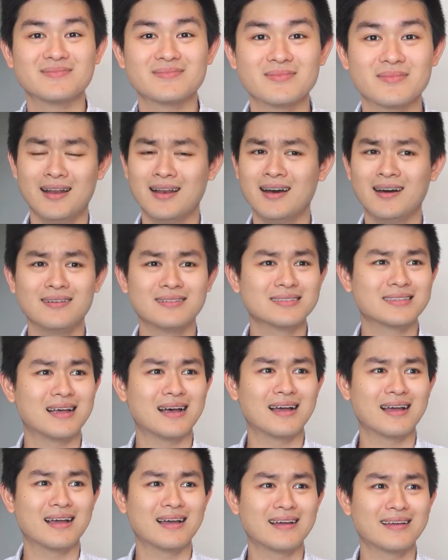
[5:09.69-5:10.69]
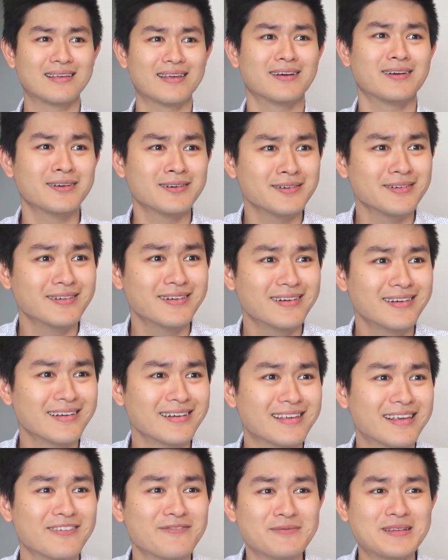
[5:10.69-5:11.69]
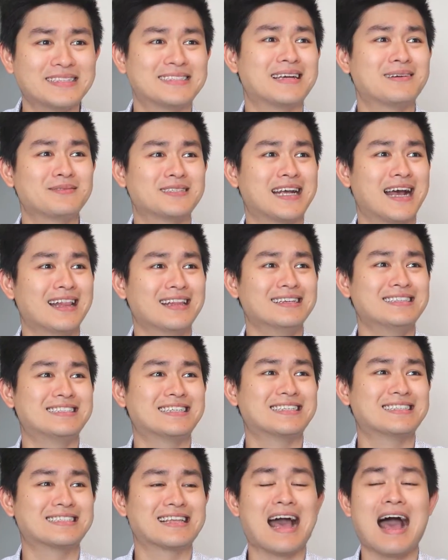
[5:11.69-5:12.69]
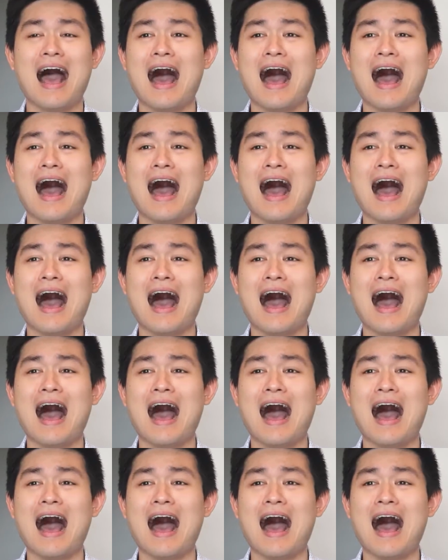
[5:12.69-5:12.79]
And I was like, girl, give me some challenges.